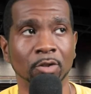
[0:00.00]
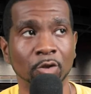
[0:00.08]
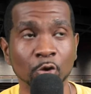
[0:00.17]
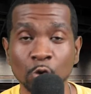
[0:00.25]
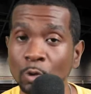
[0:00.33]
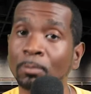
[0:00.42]

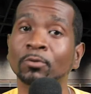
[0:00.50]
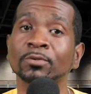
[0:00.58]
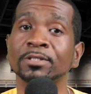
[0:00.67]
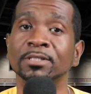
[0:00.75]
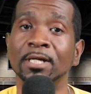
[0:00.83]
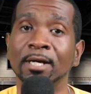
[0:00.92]

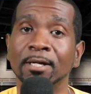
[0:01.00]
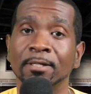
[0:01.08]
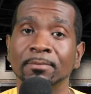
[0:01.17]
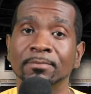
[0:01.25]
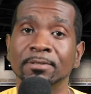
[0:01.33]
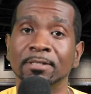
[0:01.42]
numerous
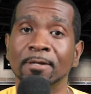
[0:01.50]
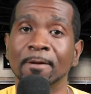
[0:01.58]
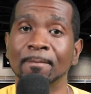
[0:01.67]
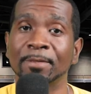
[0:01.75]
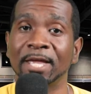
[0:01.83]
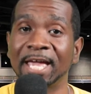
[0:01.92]
times
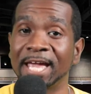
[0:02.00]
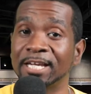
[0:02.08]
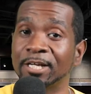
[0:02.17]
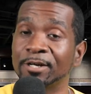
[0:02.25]
and